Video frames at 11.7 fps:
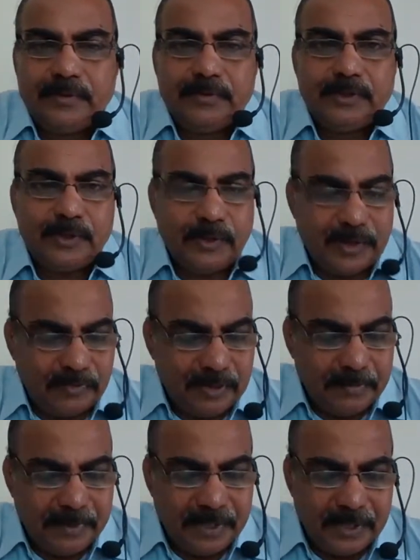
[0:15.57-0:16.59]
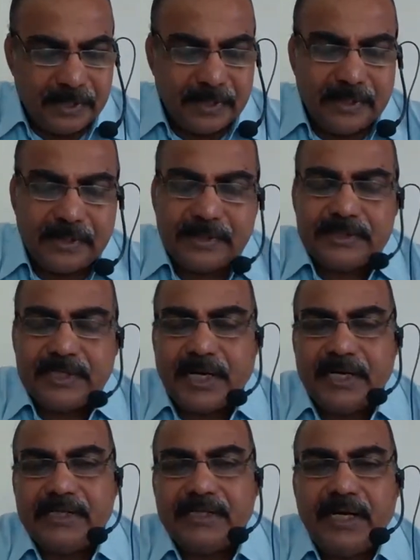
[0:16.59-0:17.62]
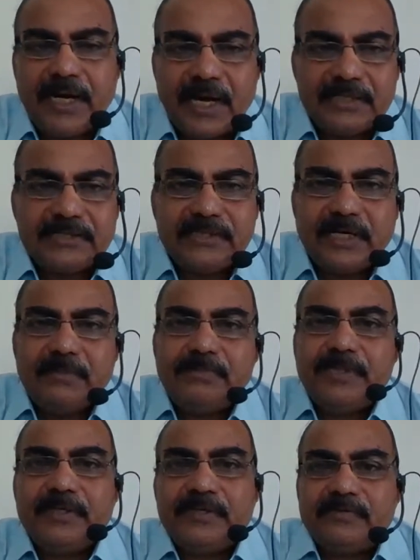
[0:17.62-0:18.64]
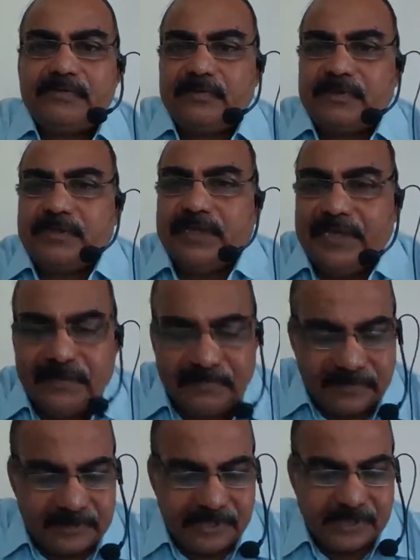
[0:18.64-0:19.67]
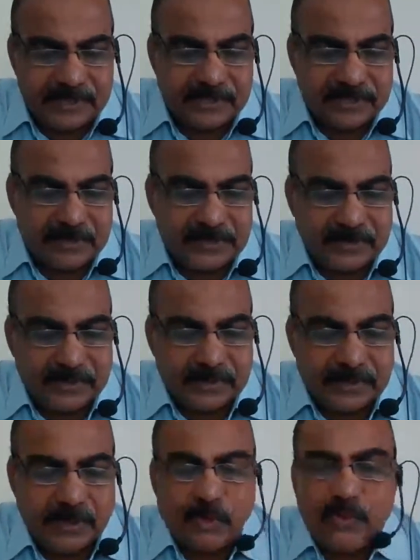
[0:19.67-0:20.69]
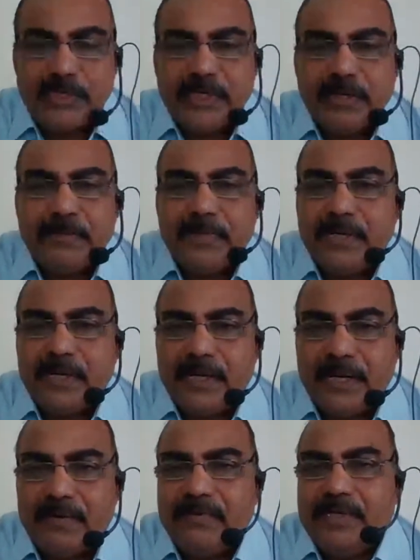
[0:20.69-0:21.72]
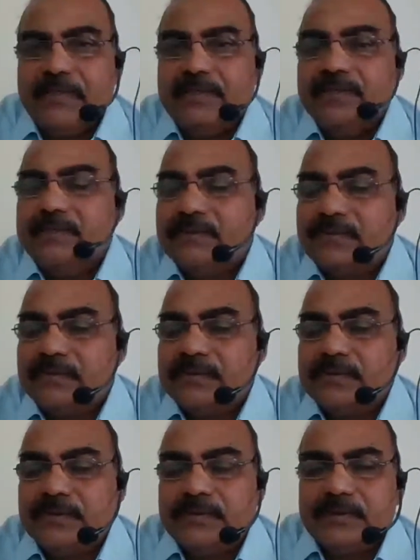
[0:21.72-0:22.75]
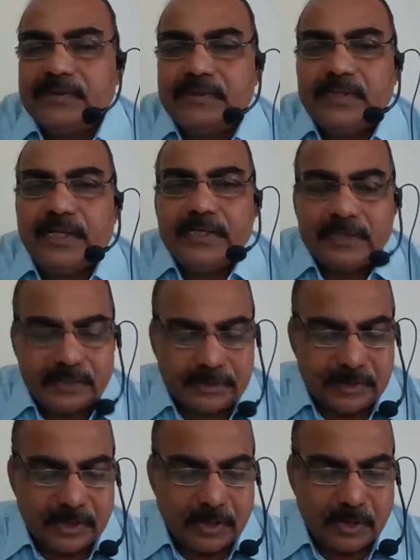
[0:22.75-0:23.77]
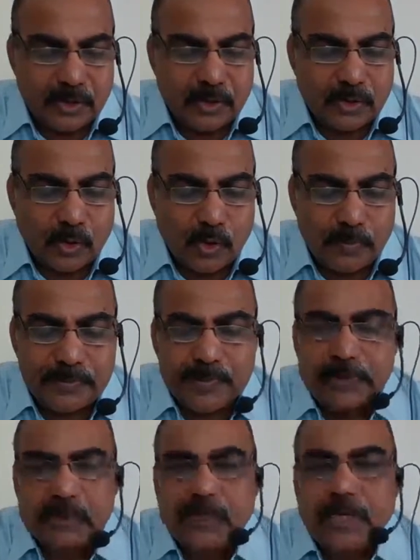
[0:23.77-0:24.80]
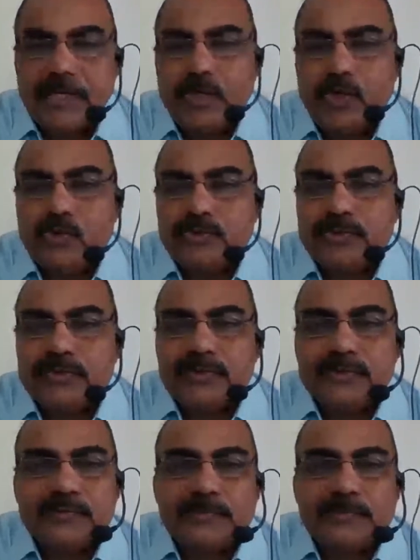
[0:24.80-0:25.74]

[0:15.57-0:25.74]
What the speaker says: So today we'll be starting the last chapter of DFS 6, unit number 11, that is ropes and knots.